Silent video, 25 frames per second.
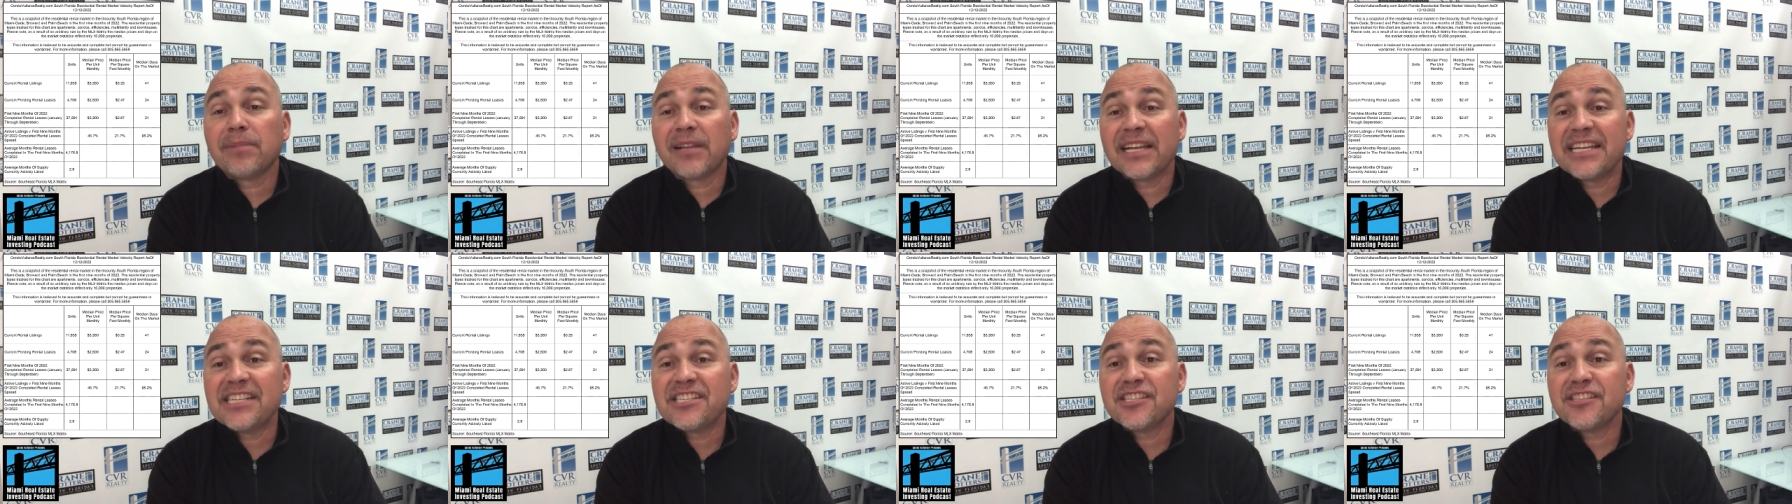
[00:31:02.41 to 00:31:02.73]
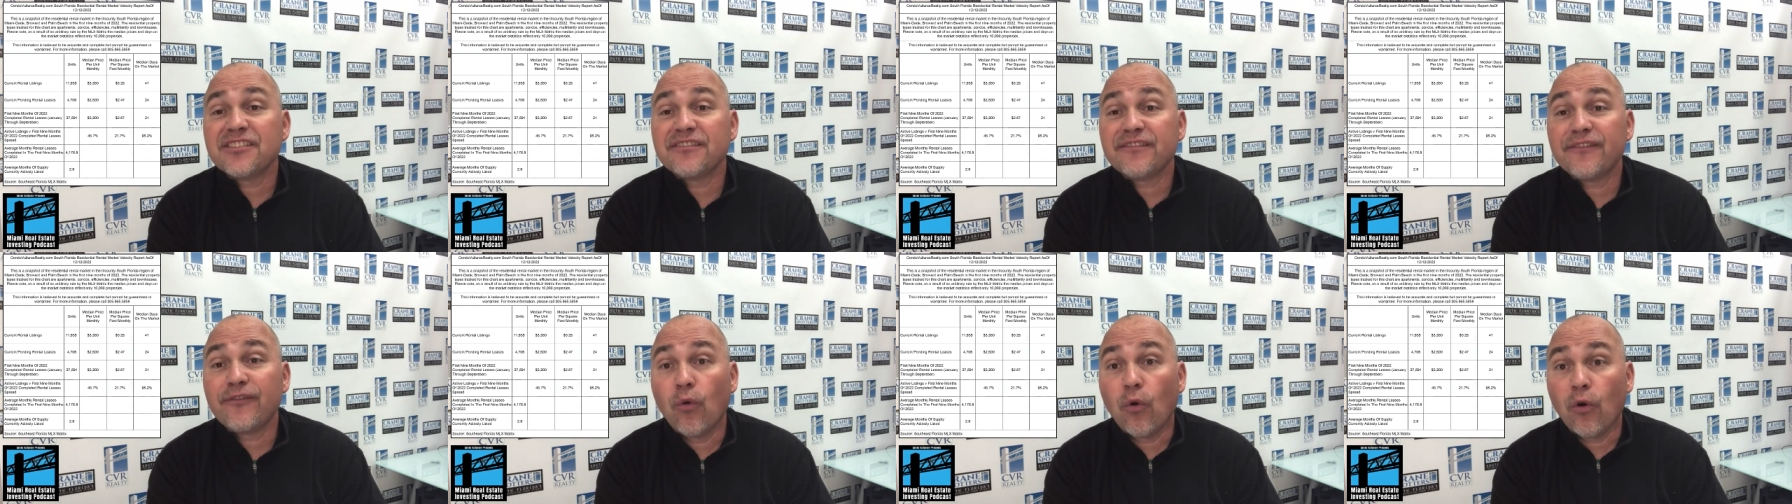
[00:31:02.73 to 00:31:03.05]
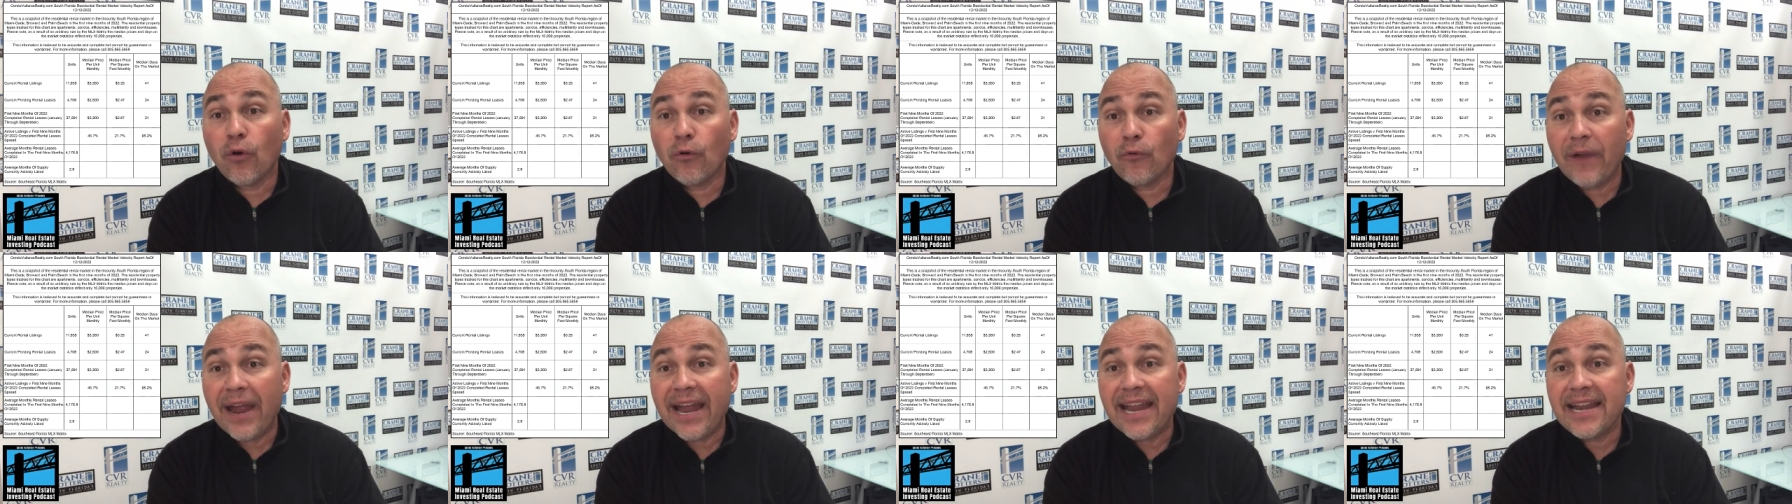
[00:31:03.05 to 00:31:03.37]
places
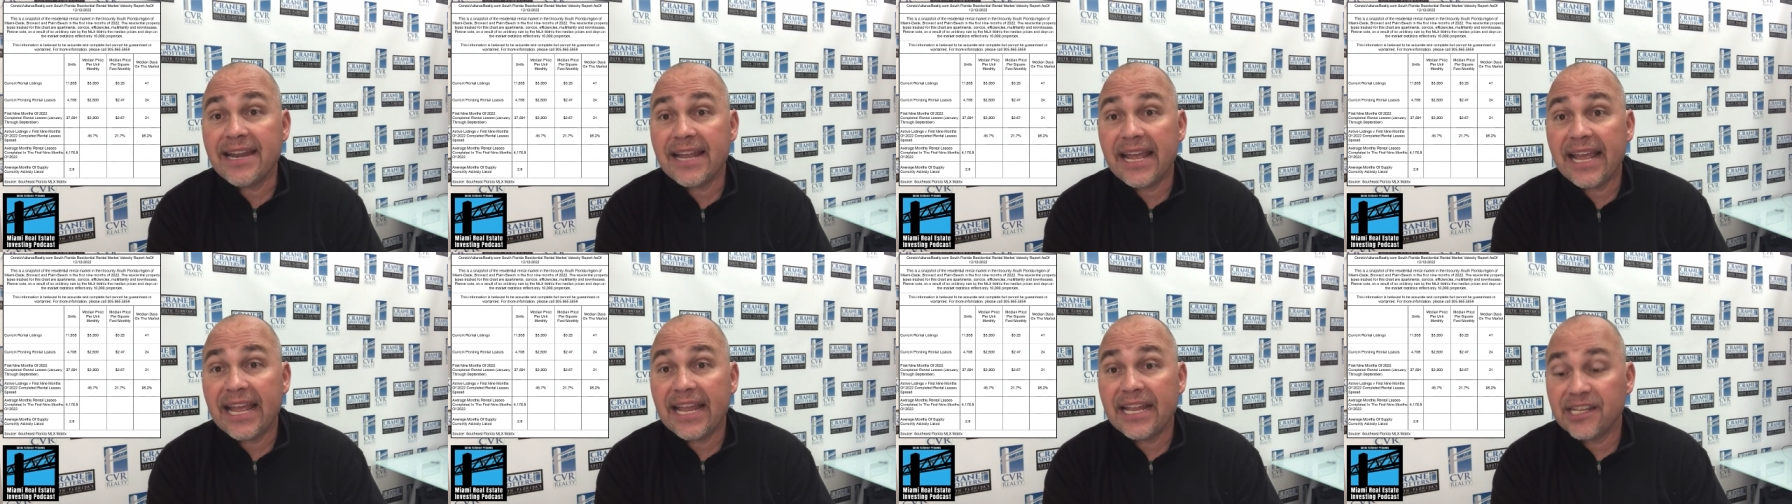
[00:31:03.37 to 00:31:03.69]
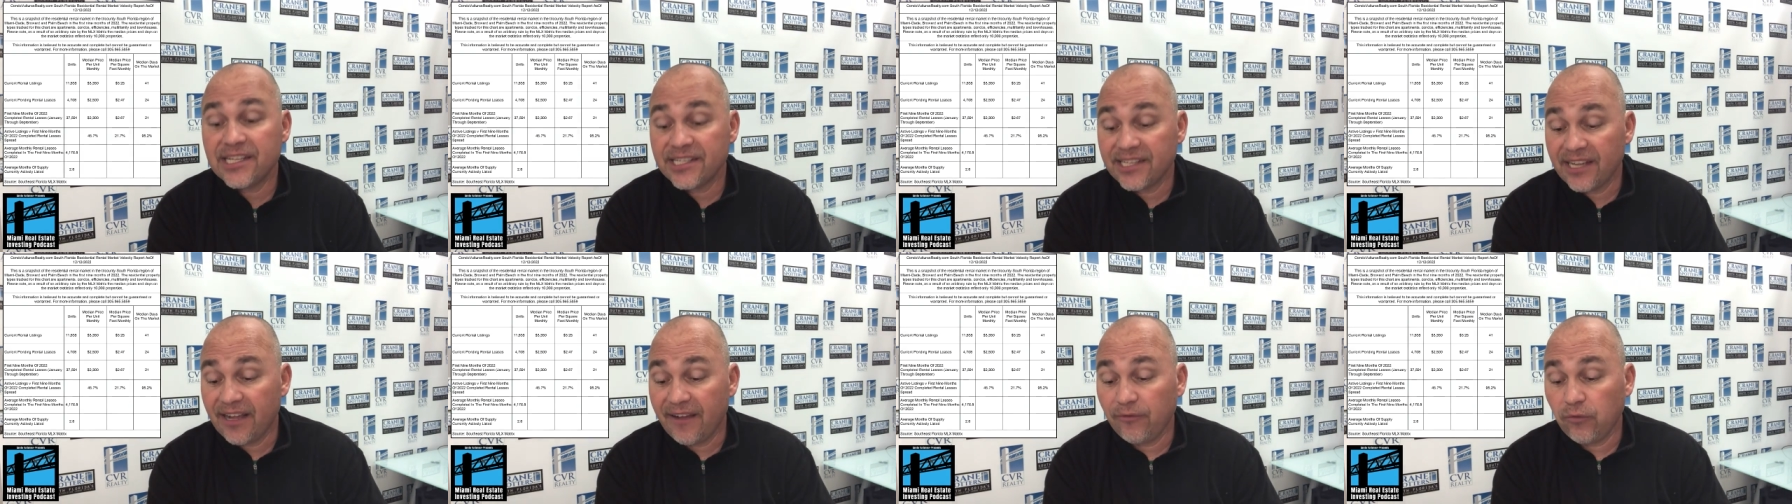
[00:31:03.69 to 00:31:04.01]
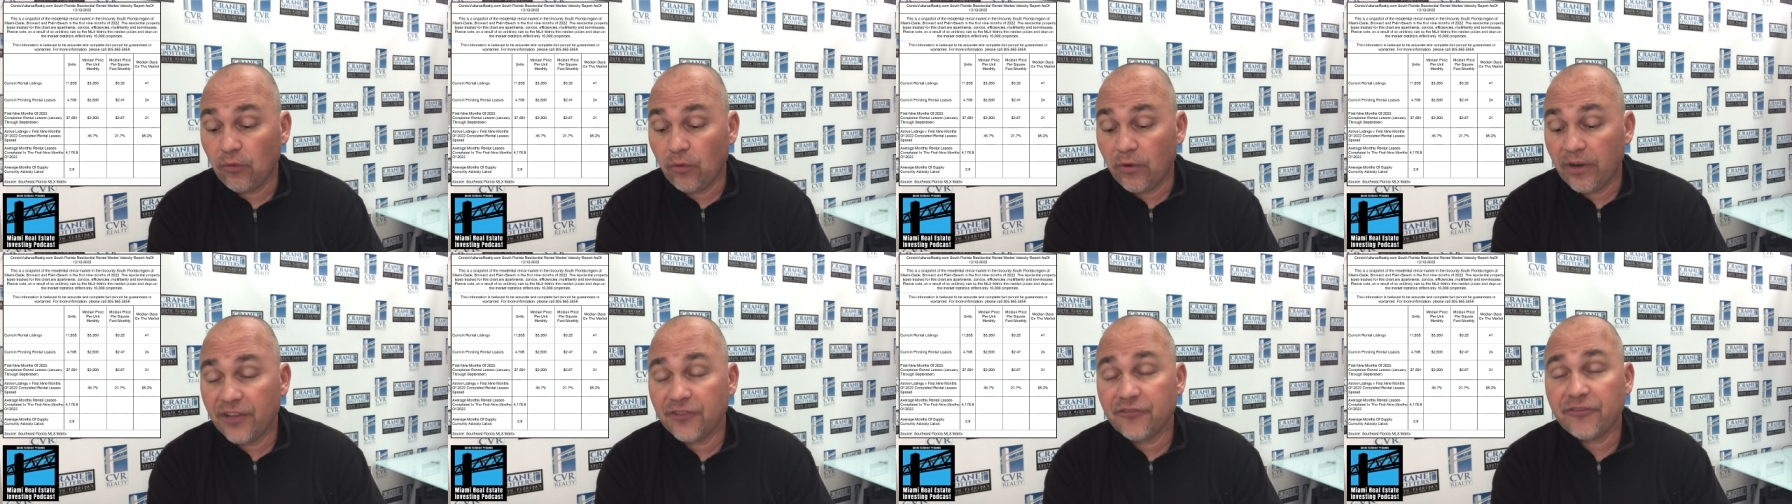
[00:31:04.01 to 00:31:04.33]
for rent in
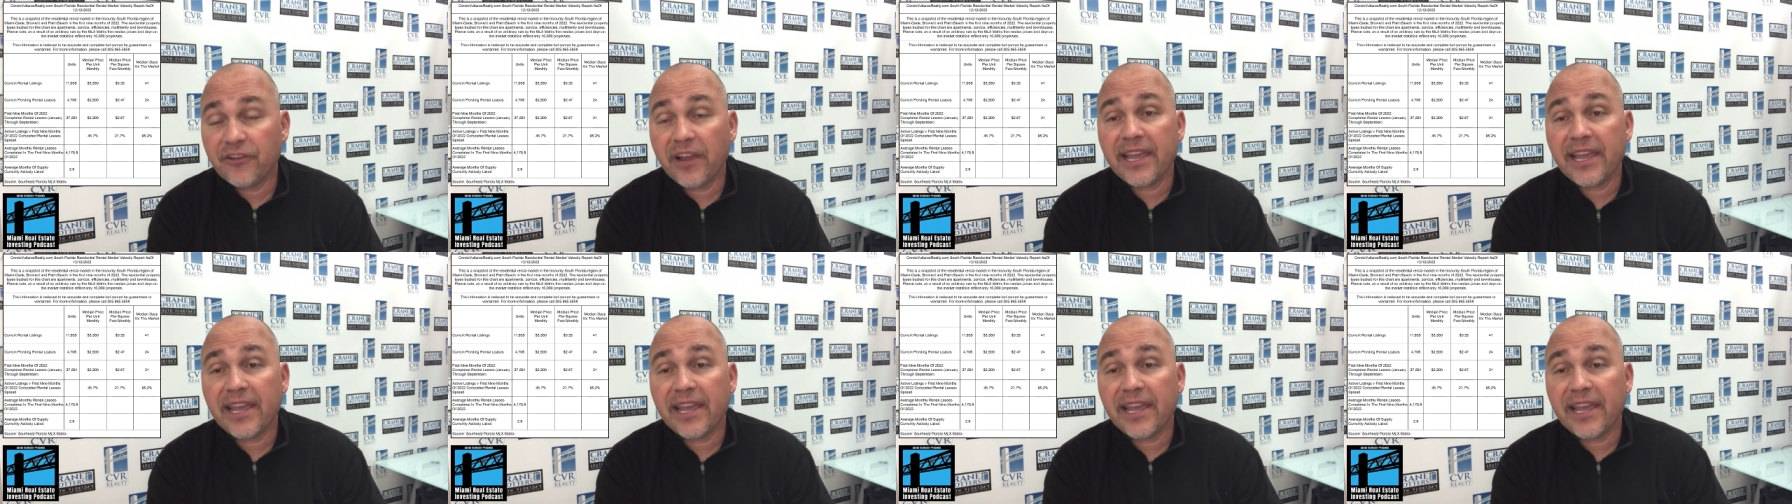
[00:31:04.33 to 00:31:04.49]
South Florida,